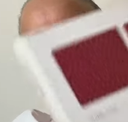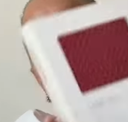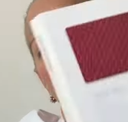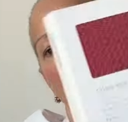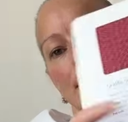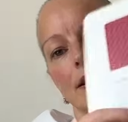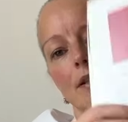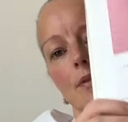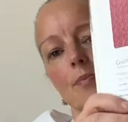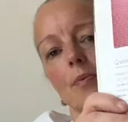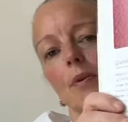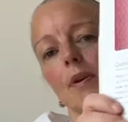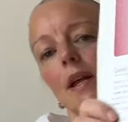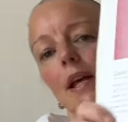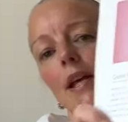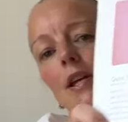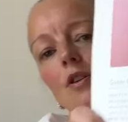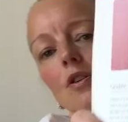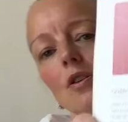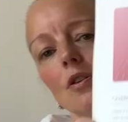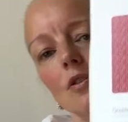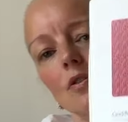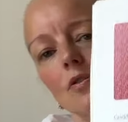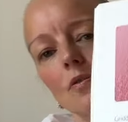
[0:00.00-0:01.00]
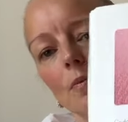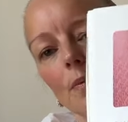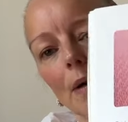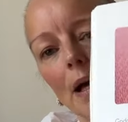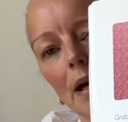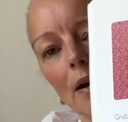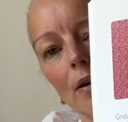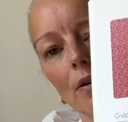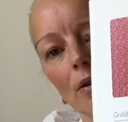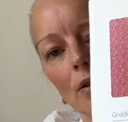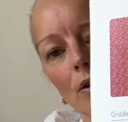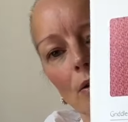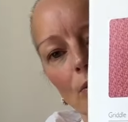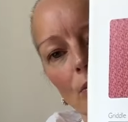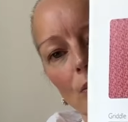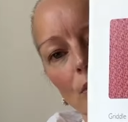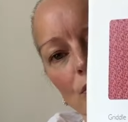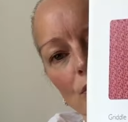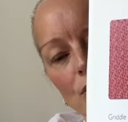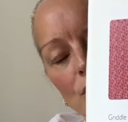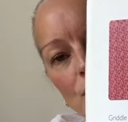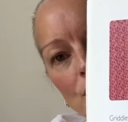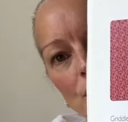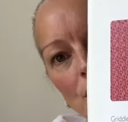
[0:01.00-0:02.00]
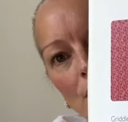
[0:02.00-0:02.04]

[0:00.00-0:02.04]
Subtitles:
explanations about what to